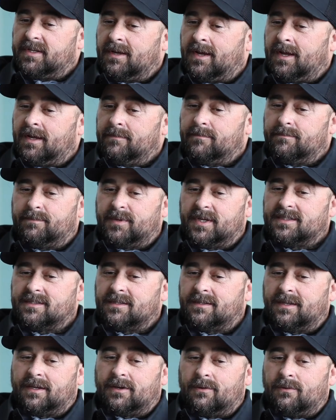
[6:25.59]
I
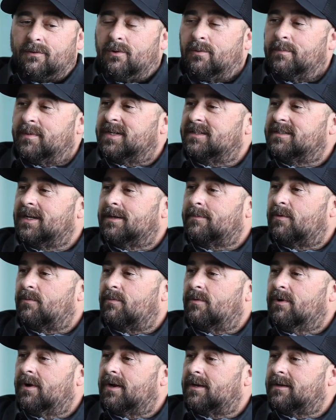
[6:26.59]
basically can go home anytime I
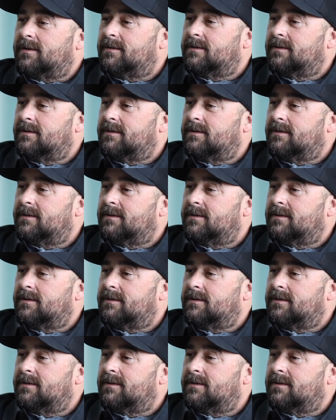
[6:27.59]
want.